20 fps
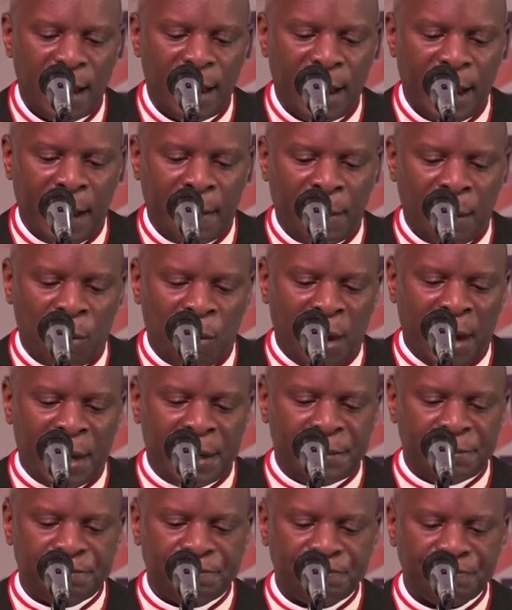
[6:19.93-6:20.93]
Number
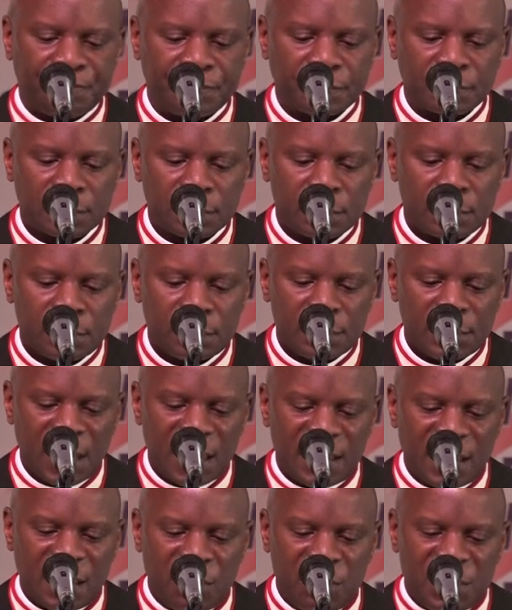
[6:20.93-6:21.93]
one,
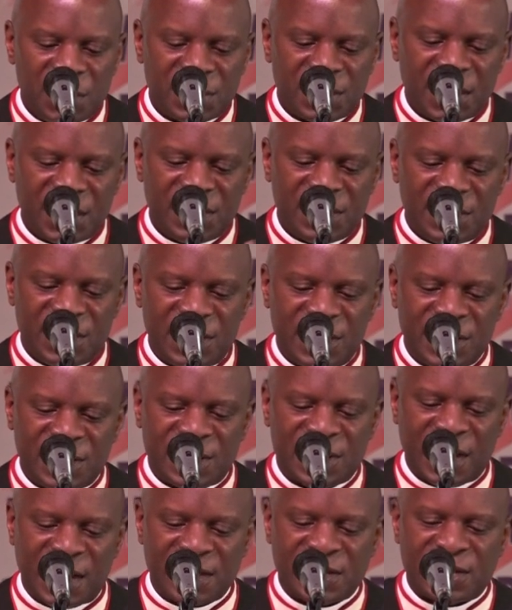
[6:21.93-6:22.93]
the reason
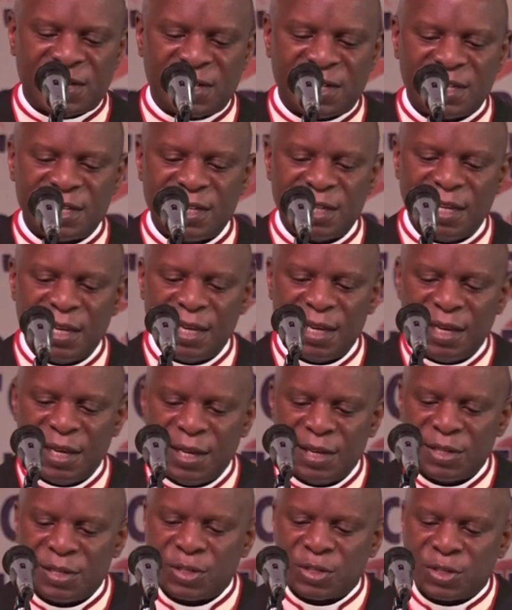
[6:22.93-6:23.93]
Jesus
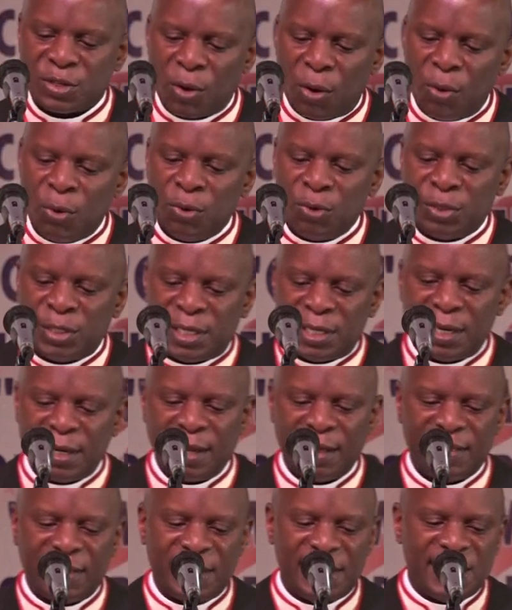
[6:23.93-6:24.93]
sought
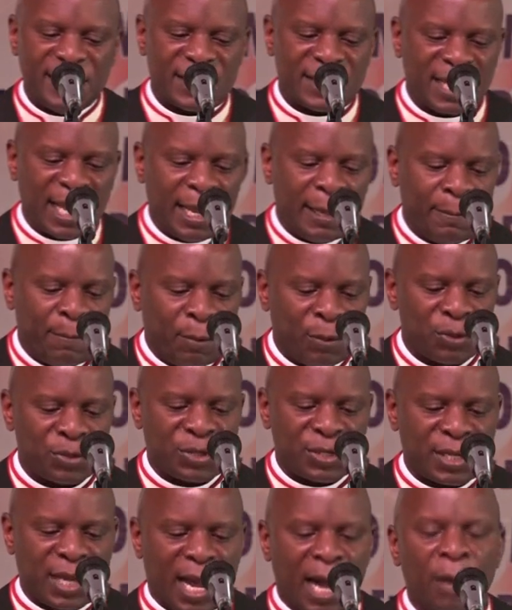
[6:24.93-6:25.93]
the
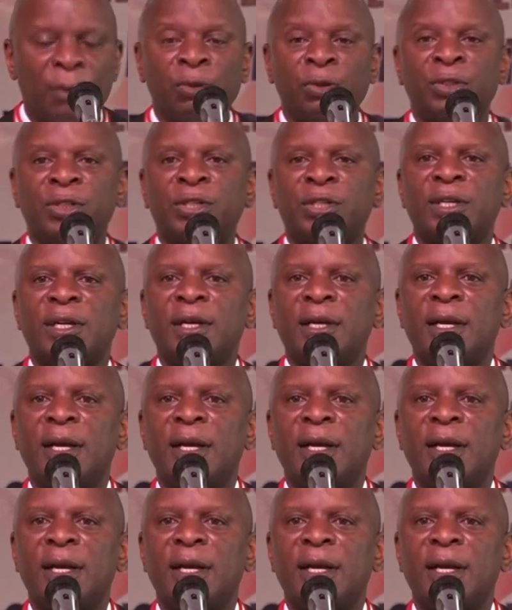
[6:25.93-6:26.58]
disciples out,